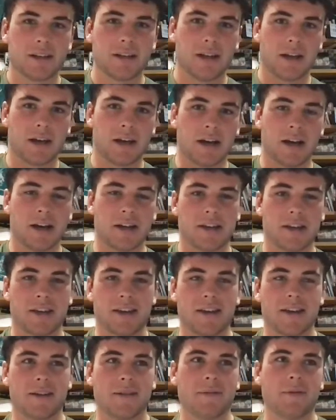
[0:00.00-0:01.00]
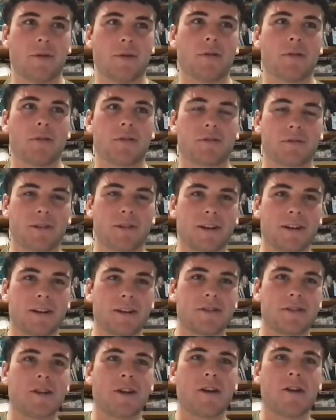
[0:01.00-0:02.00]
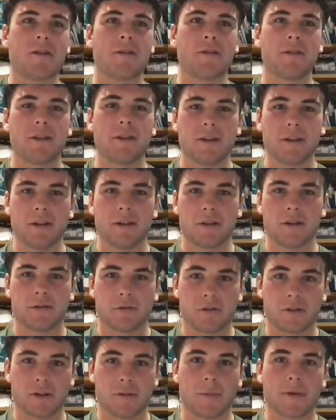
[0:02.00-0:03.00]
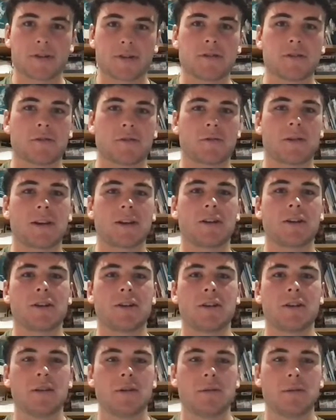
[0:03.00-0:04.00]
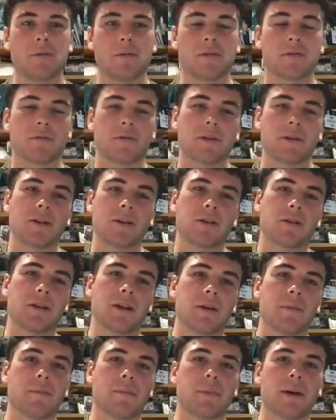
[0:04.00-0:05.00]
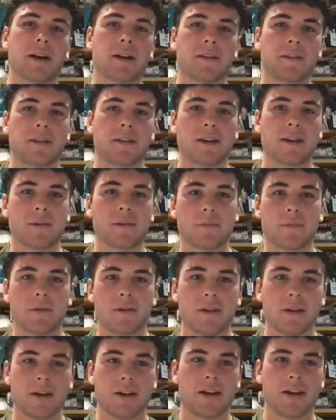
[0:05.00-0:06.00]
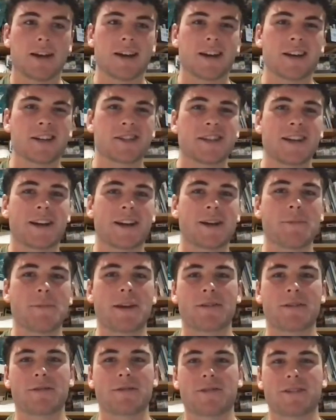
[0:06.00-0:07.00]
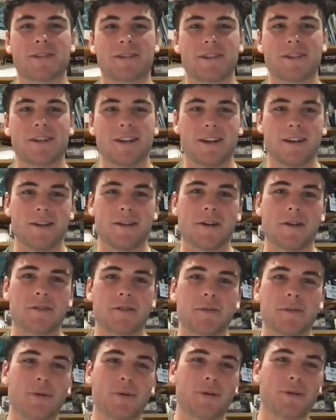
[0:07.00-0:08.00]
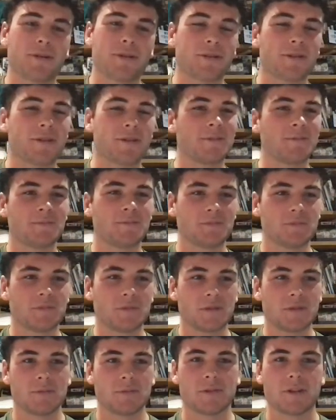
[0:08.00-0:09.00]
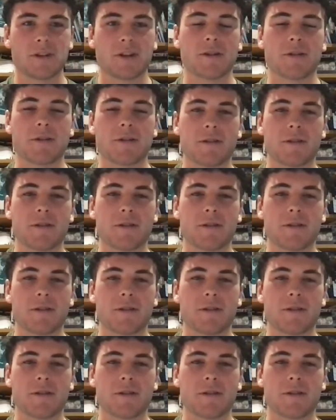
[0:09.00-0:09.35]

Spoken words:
Yeah. Well, the celebrations are really good. It's a really good part of the game. Shout out Macca's run. Supporters are, they're